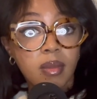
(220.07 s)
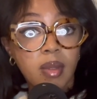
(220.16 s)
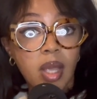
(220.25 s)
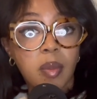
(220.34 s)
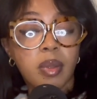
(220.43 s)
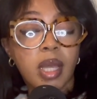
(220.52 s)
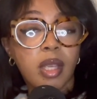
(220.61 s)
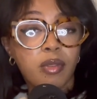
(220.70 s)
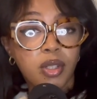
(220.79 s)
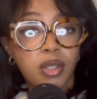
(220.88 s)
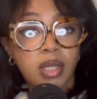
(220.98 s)
and playing
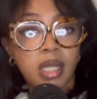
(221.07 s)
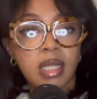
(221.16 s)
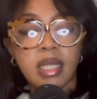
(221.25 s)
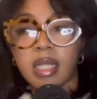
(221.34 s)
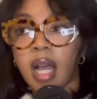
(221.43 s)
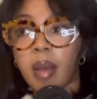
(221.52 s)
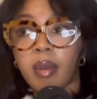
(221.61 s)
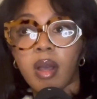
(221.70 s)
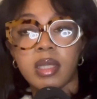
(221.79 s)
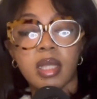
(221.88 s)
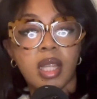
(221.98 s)
for your kids and coming
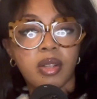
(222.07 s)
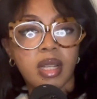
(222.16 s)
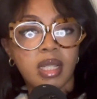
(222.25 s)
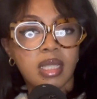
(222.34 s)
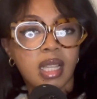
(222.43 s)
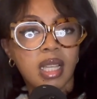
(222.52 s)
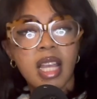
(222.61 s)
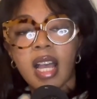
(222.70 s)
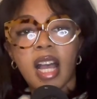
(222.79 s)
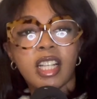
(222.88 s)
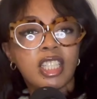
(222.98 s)
onto the internet and telling
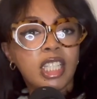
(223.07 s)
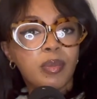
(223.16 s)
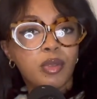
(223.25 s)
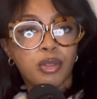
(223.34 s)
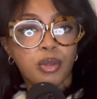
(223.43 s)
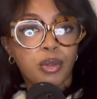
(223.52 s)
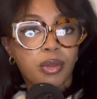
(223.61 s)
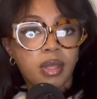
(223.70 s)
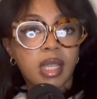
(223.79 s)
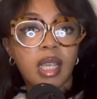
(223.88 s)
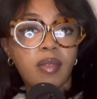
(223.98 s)
a deep truth.
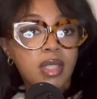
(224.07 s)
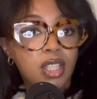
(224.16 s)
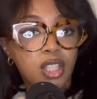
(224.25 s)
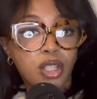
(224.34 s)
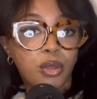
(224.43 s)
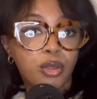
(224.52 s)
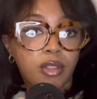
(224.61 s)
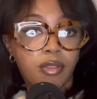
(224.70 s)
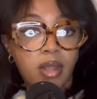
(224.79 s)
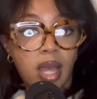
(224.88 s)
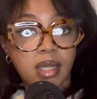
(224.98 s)
Give us a solution
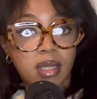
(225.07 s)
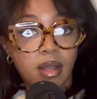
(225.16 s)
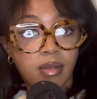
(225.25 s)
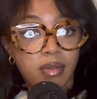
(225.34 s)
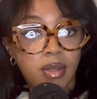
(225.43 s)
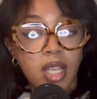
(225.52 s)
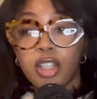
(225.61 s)
for that stuff.